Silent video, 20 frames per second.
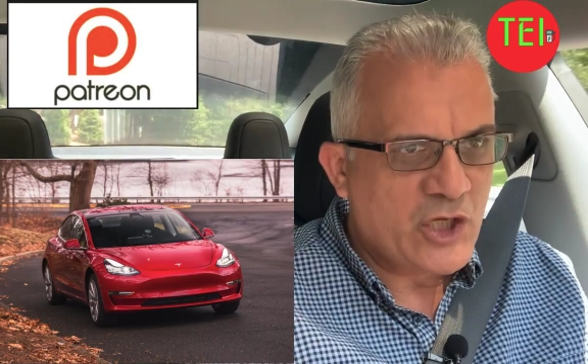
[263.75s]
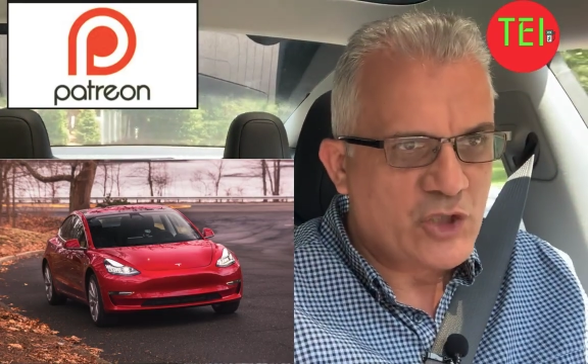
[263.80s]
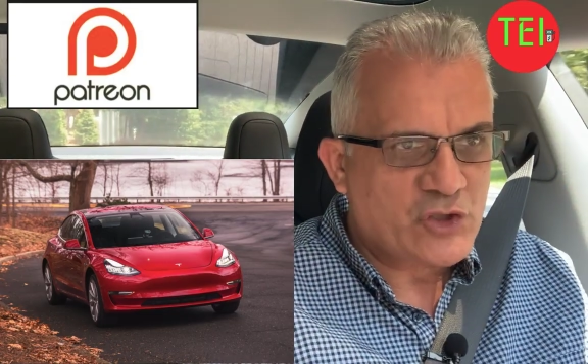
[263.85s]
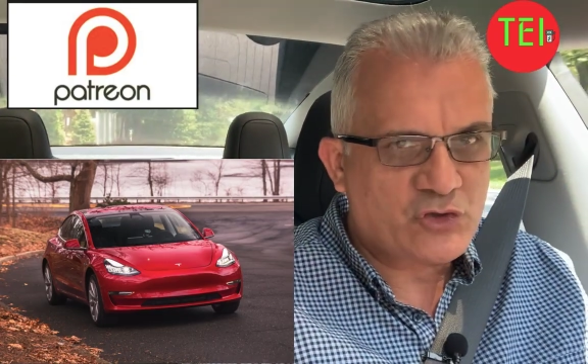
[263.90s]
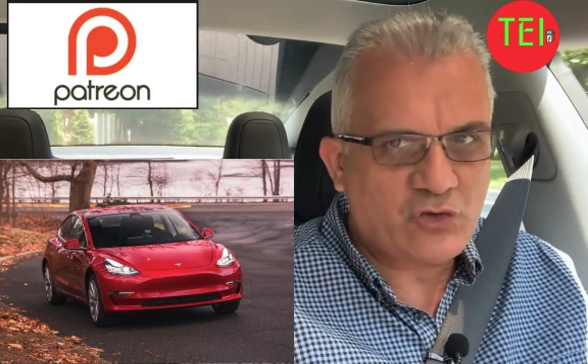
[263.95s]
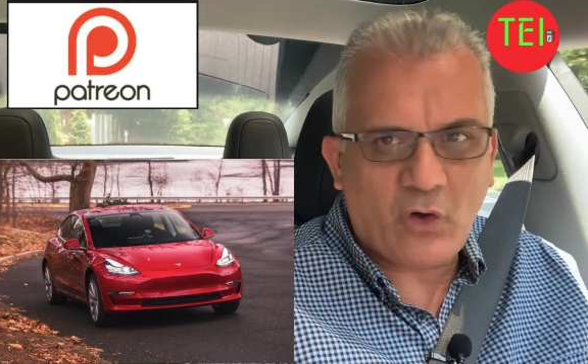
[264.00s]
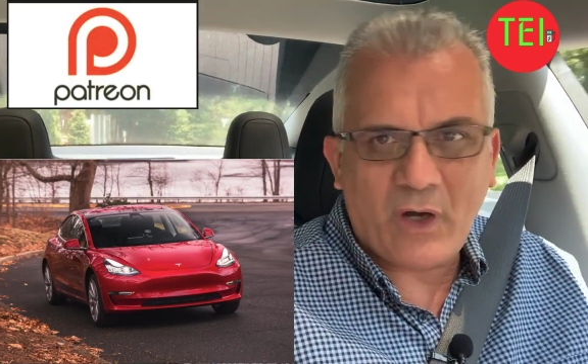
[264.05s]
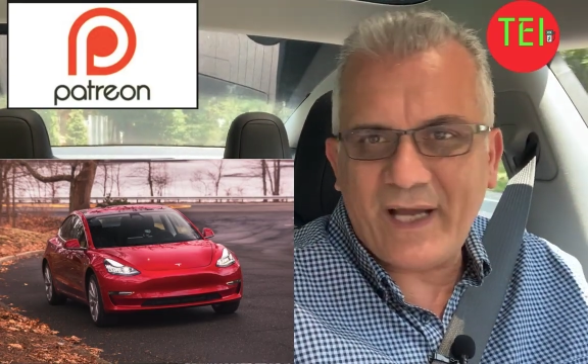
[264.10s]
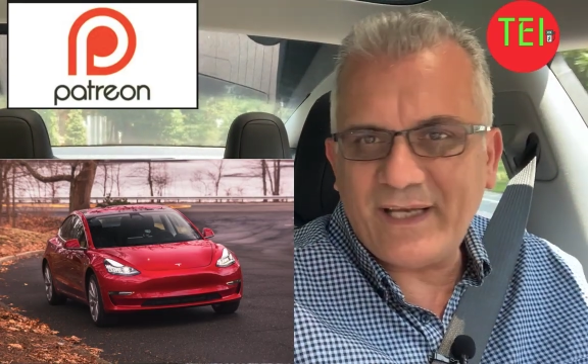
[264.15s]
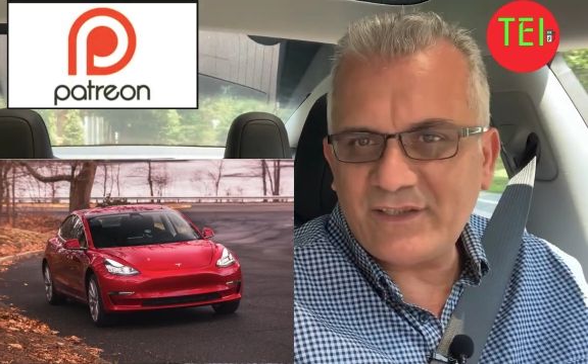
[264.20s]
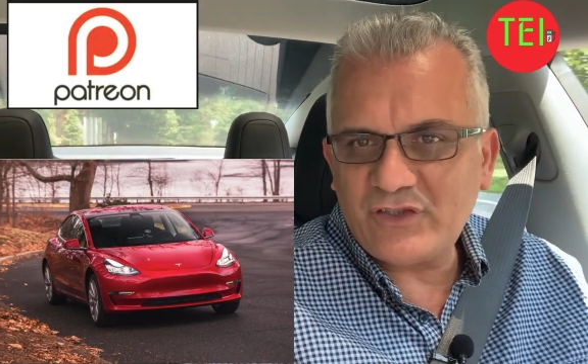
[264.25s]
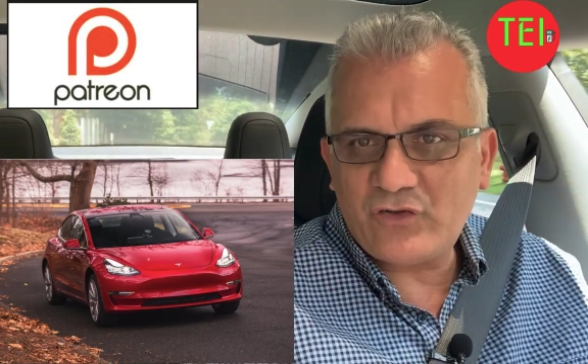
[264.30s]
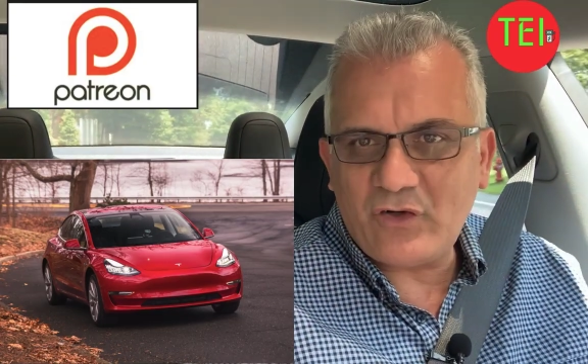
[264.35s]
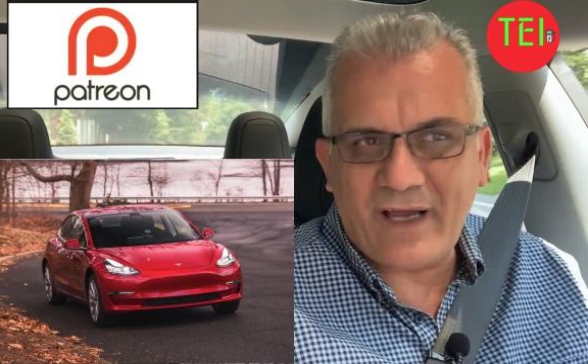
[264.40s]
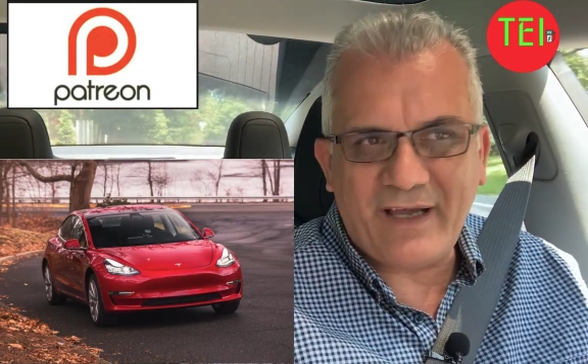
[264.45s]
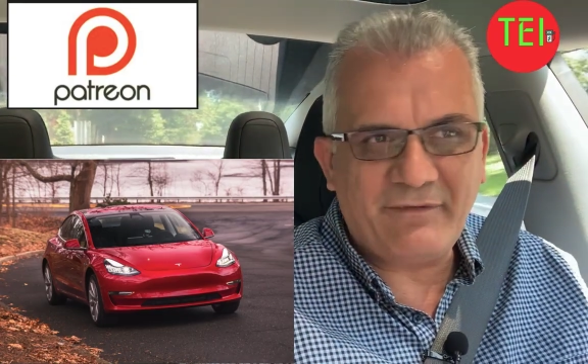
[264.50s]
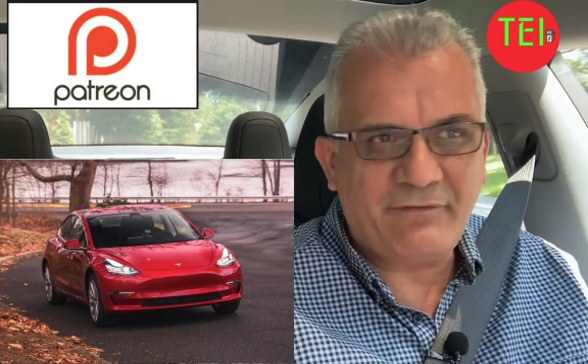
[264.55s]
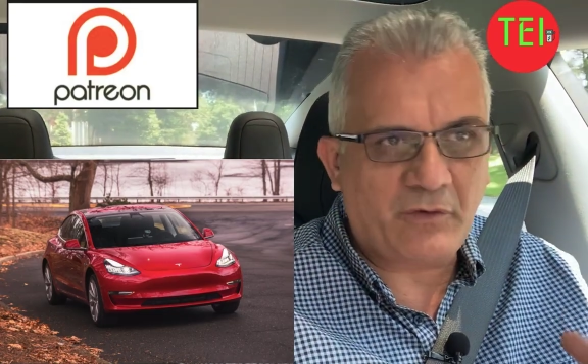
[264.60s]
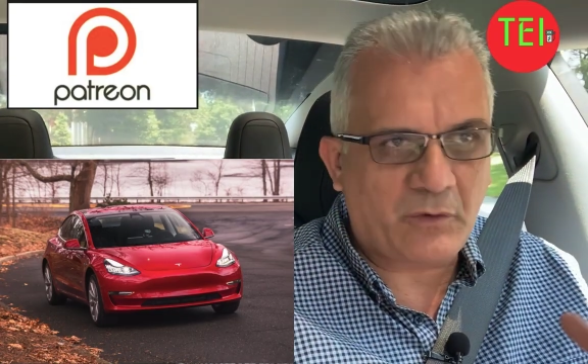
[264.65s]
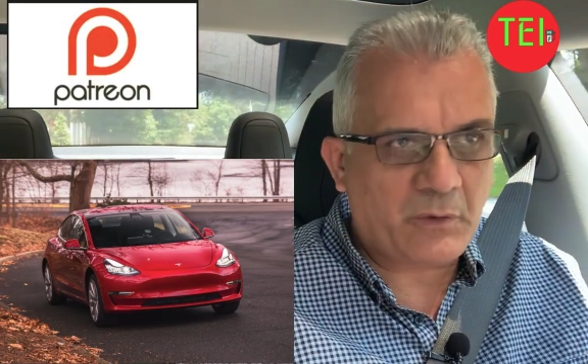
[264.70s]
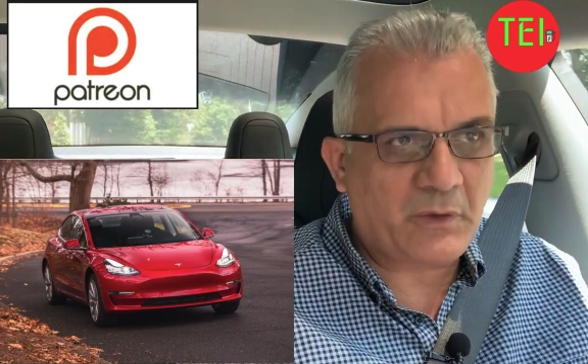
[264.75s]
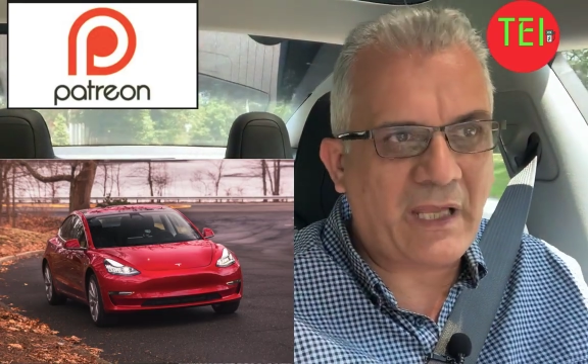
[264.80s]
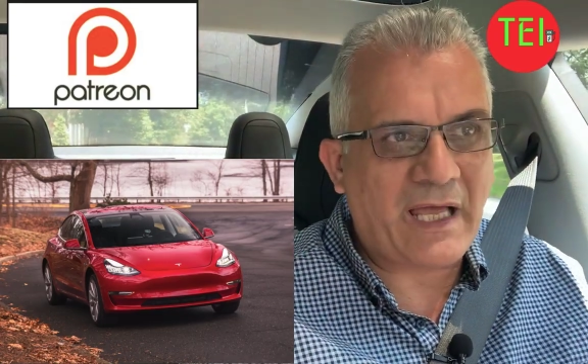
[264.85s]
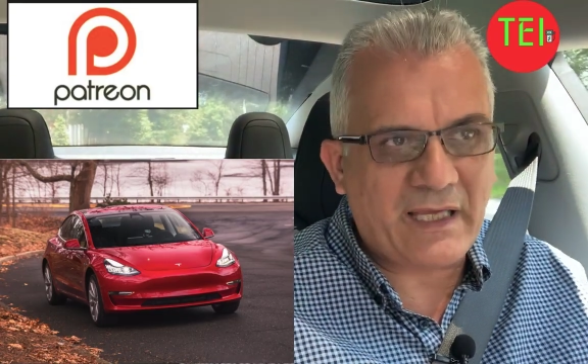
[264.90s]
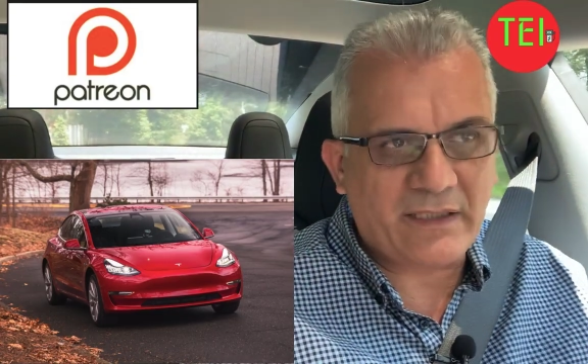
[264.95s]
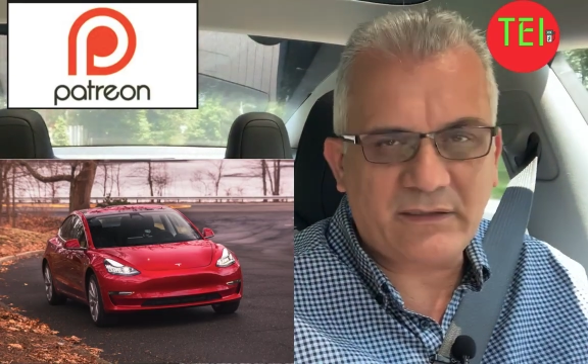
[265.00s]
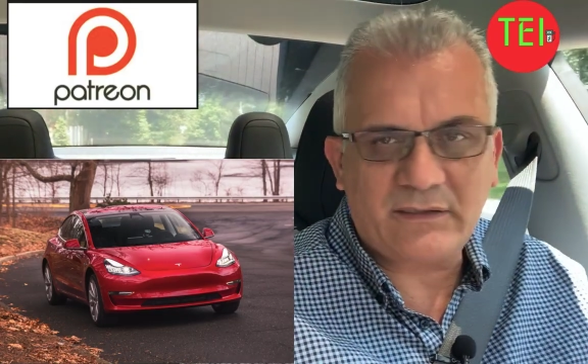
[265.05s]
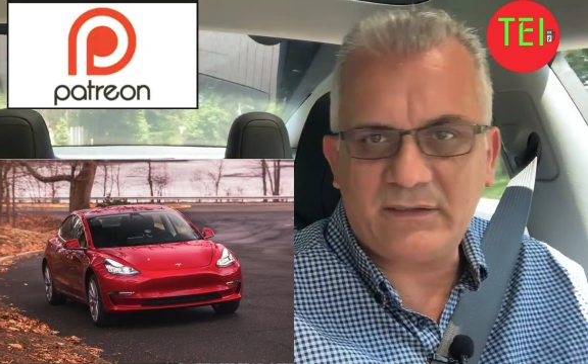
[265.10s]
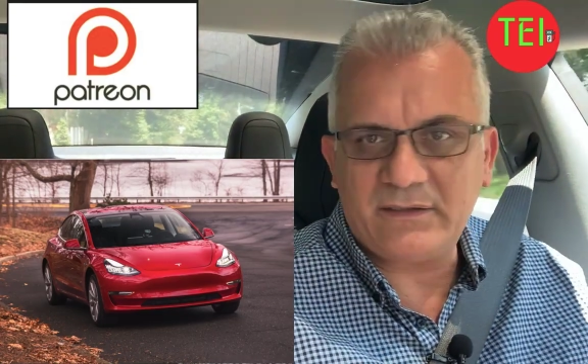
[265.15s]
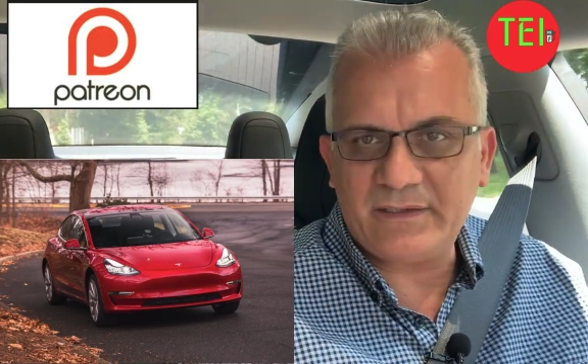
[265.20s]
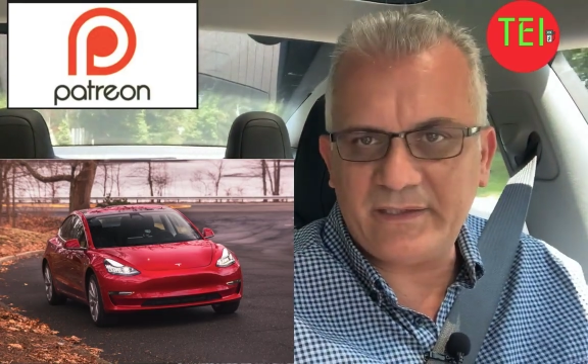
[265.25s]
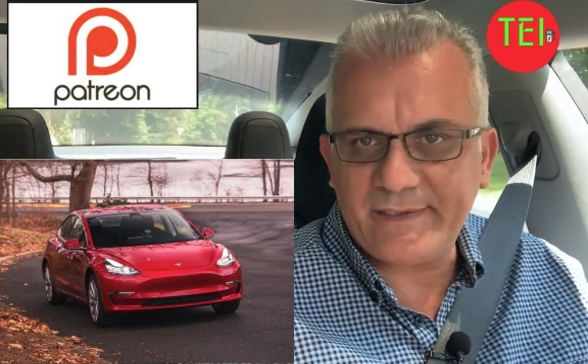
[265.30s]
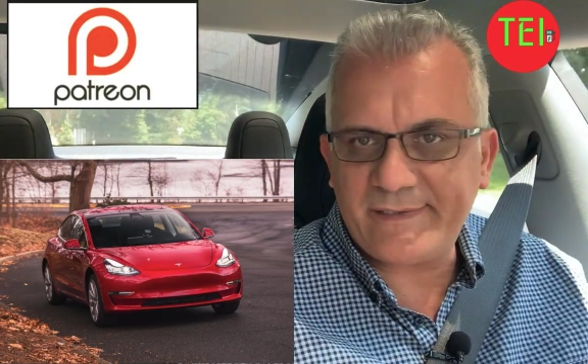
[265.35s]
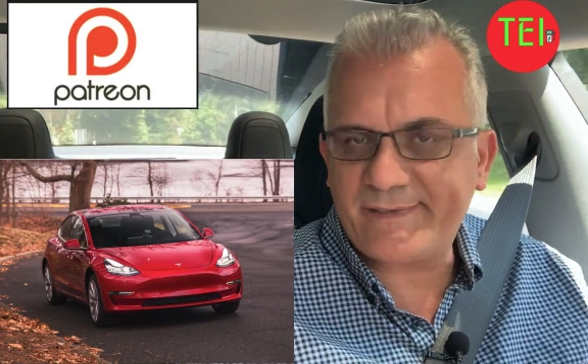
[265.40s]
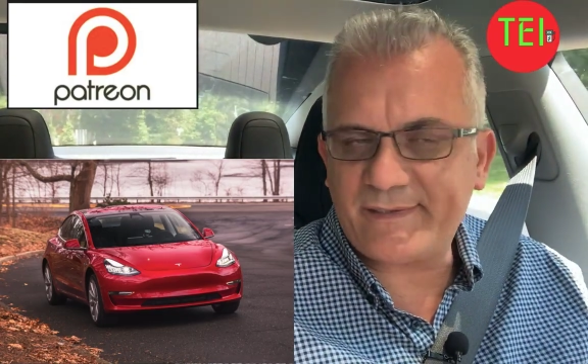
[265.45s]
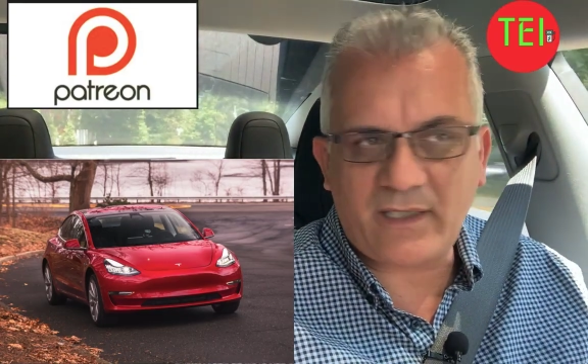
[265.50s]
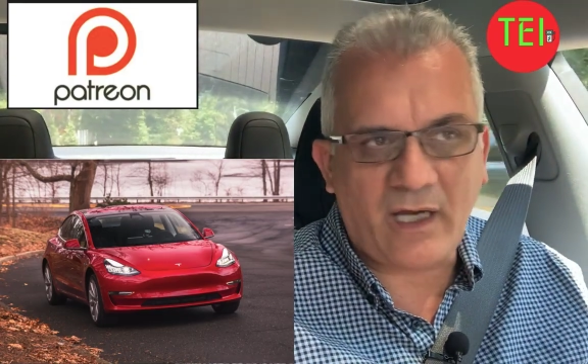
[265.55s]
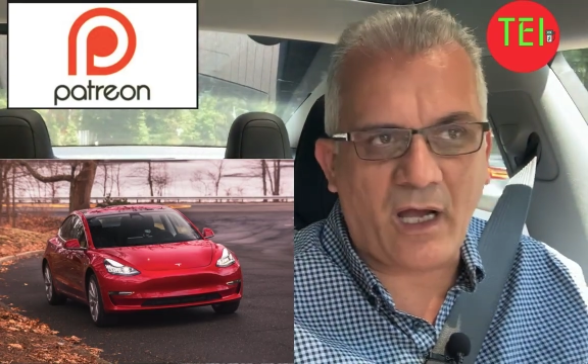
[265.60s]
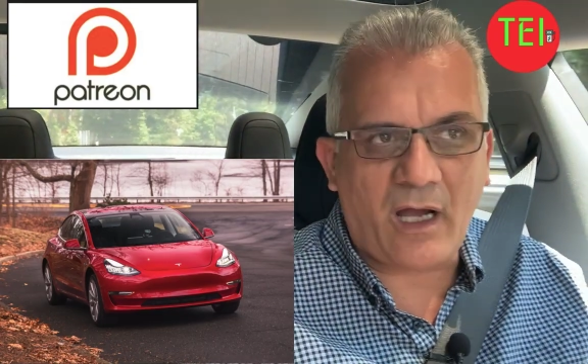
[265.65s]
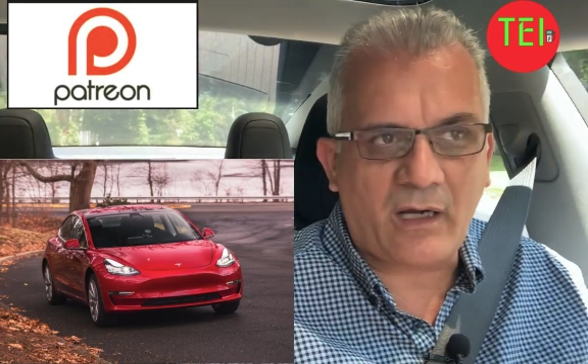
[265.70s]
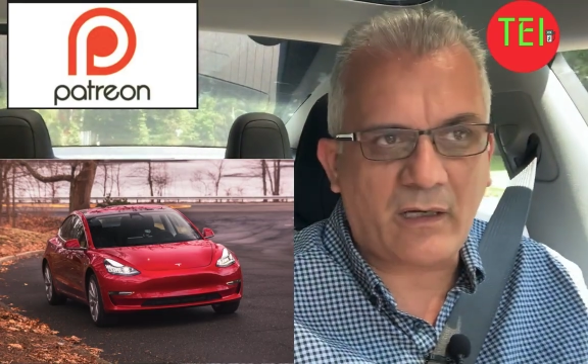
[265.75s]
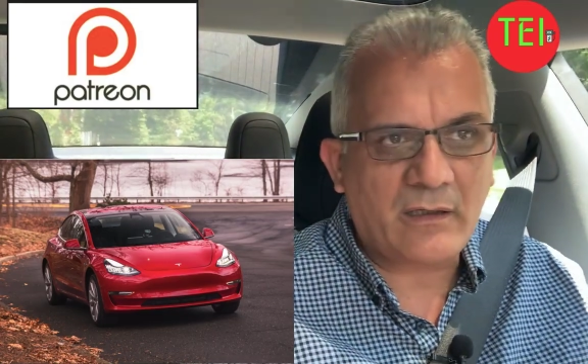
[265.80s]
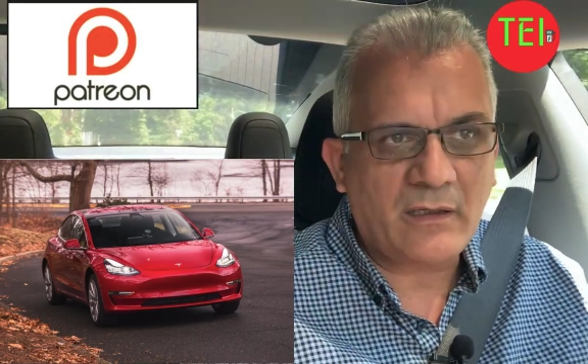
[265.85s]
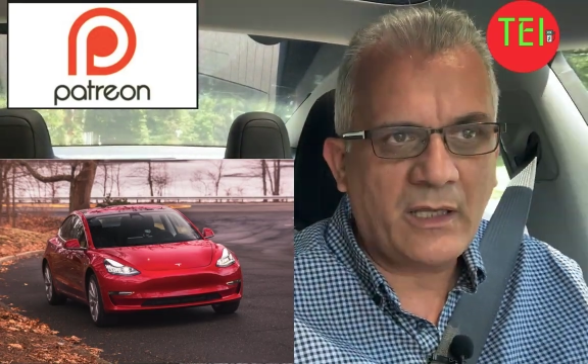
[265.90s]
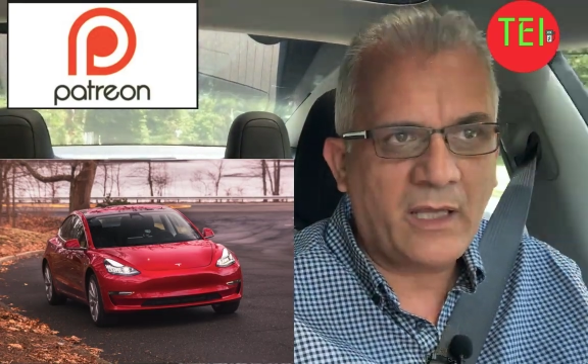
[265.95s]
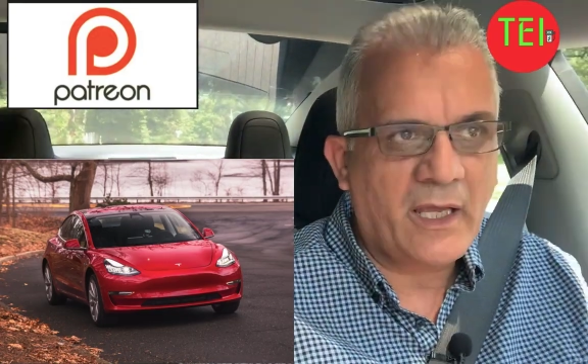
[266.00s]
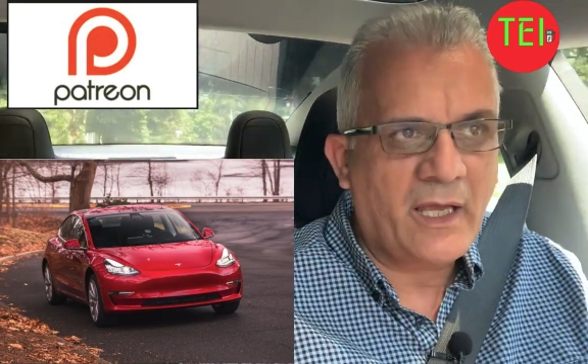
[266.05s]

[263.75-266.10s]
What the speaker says: So I drive a lot this car,